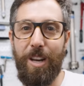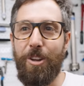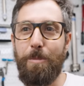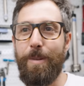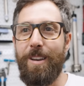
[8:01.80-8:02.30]
really
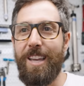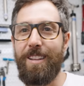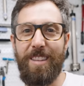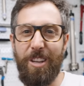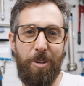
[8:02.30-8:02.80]
good bit of
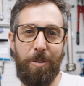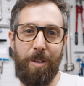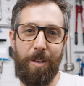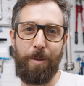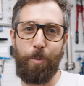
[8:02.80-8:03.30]
kit. They do
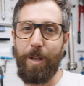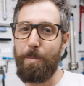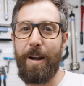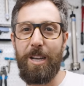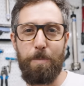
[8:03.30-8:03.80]
wheel
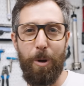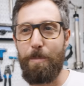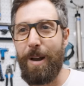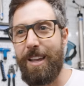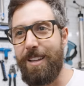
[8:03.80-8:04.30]
bearings, bottom
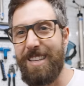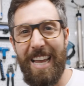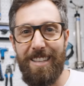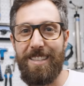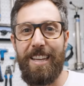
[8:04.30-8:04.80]
brackets,
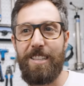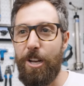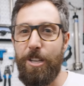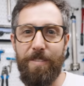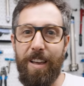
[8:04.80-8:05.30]
headsets,
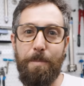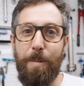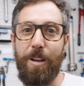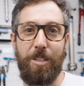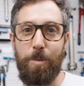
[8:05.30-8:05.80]
loads of other
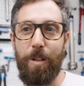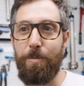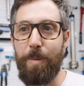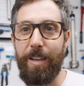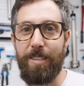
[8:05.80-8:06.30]
parts as well
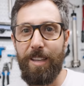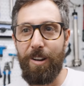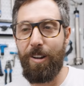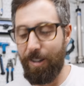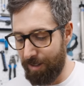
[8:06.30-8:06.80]
for bikes that
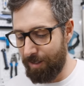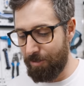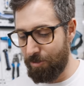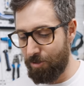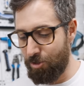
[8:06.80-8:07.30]
are
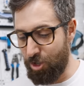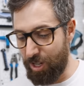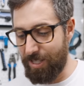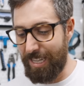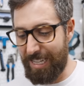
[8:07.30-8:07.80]

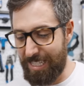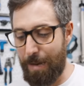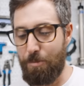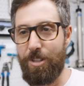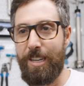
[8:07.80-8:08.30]
just
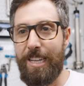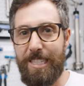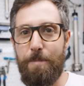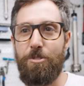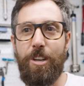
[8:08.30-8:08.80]
exceptionally,
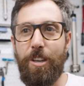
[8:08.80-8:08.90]
exceptionally